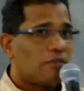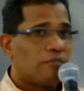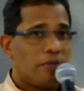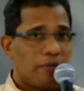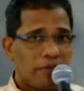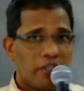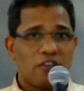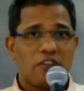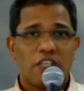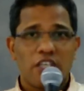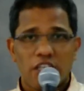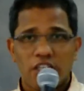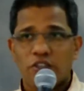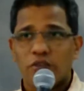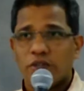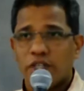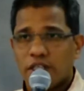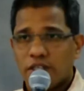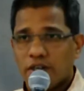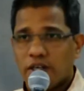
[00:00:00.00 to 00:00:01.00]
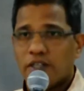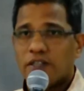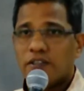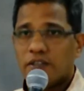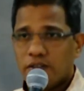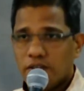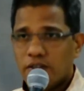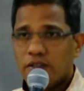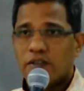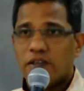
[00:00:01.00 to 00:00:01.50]
We were singing today, right?
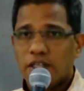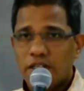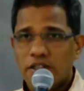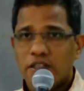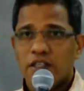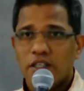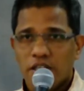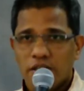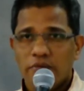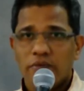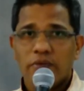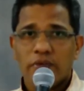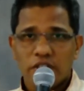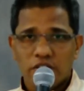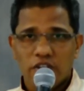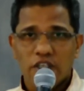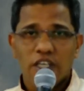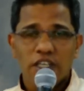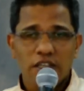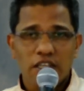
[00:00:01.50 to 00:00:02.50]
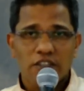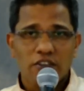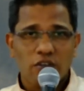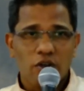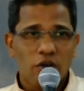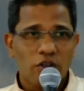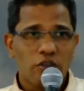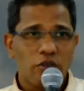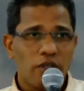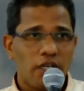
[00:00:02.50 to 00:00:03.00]
Right? We were singing that
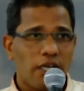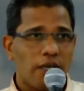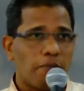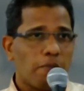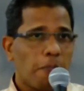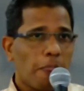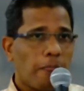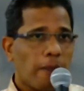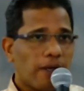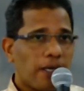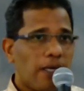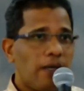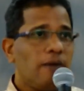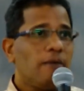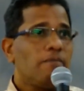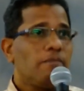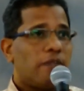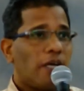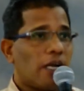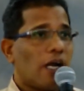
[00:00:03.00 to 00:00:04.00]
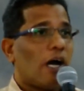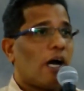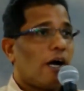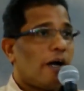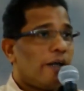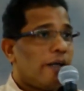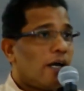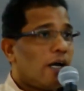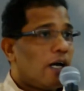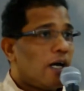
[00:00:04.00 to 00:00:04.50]
song today. Okay? That I
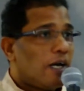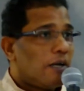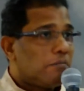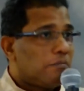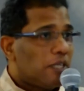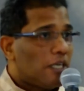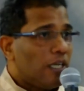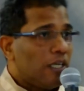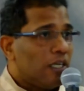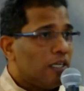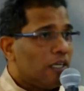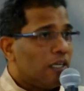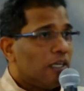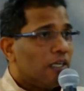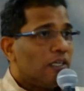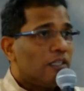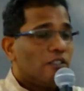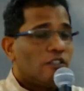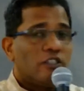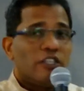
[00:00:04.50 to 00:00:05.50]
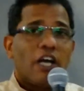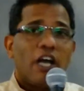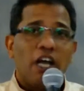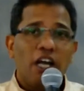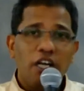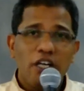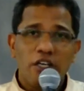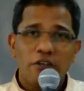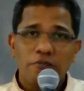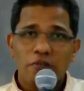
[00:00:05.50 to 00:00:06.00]
am the
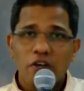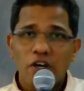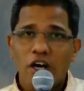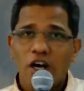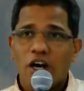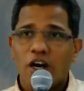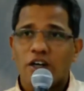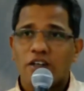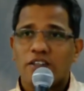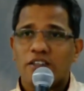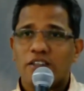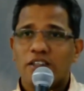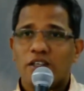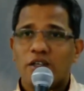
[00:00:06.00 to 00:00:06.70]
child of God.